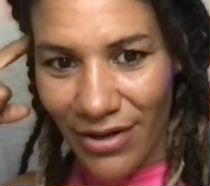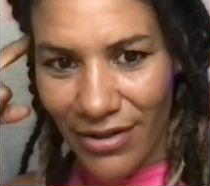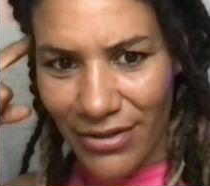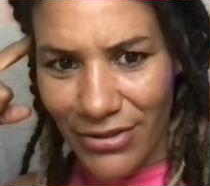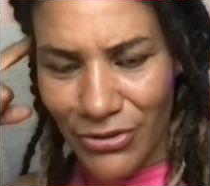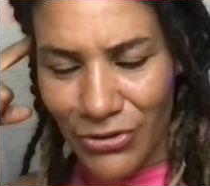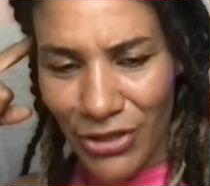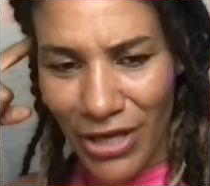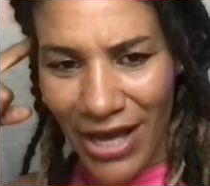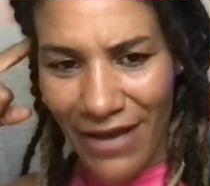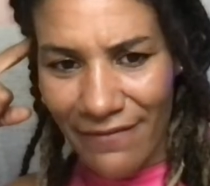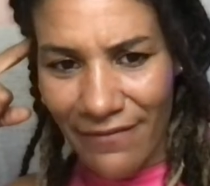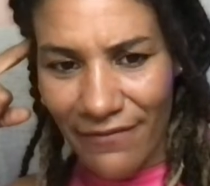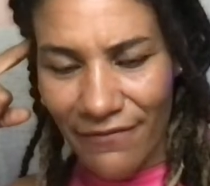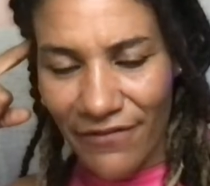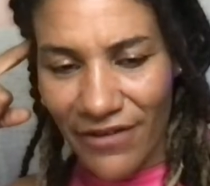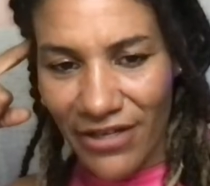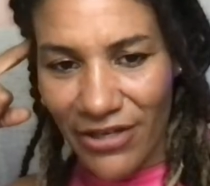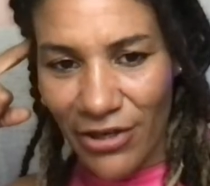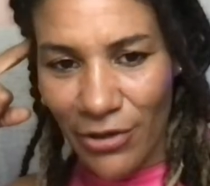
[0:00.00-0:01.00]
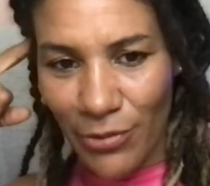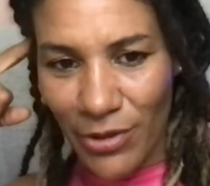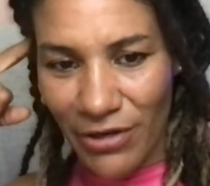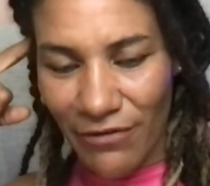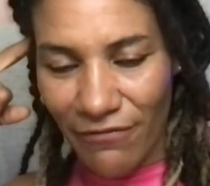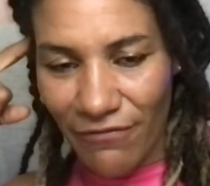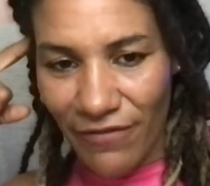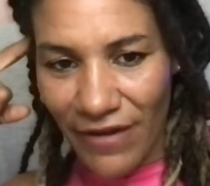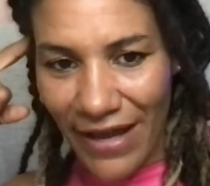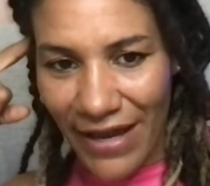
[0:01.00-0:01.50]
do you have a video with a
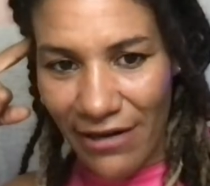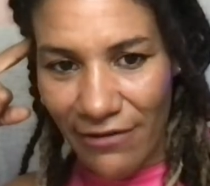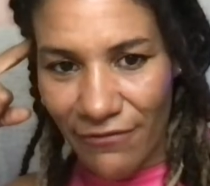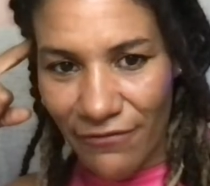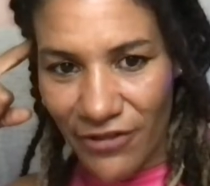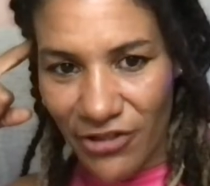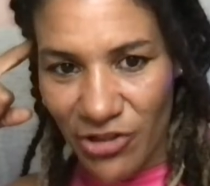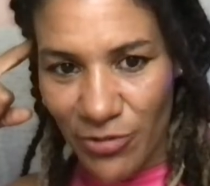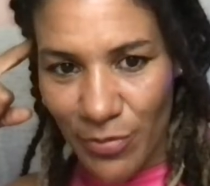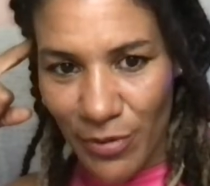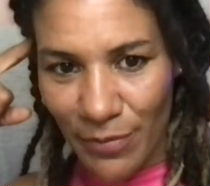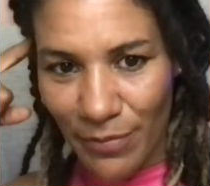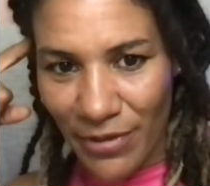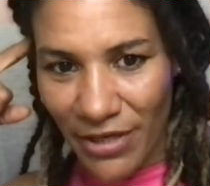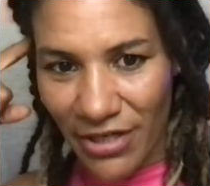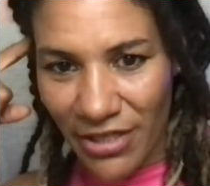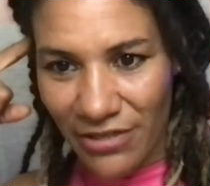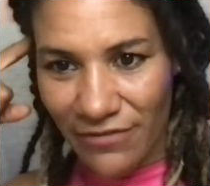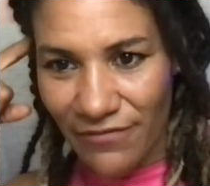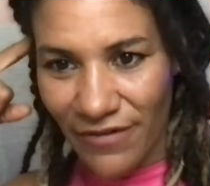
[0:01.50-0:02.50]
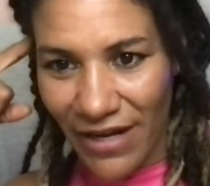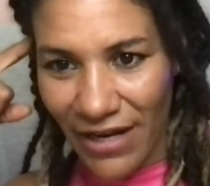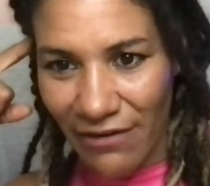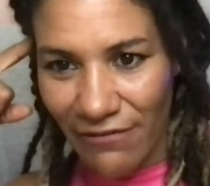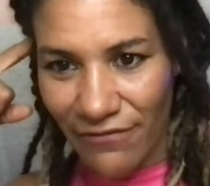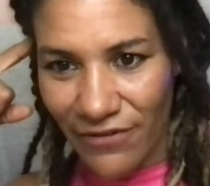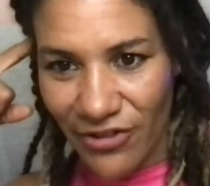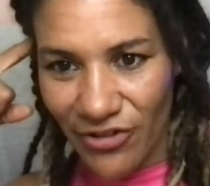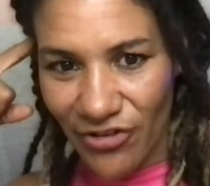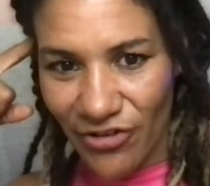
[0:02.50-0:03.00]
file fish preparing file
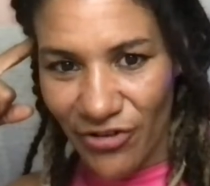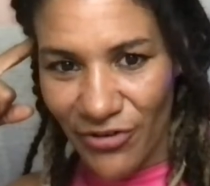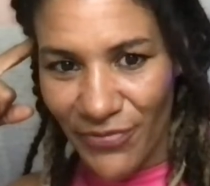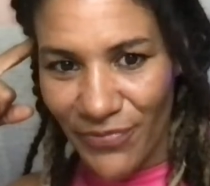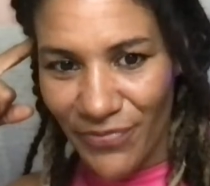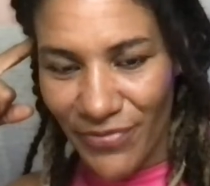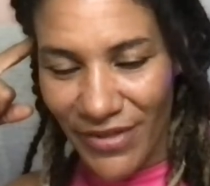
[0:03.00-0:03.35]
fish?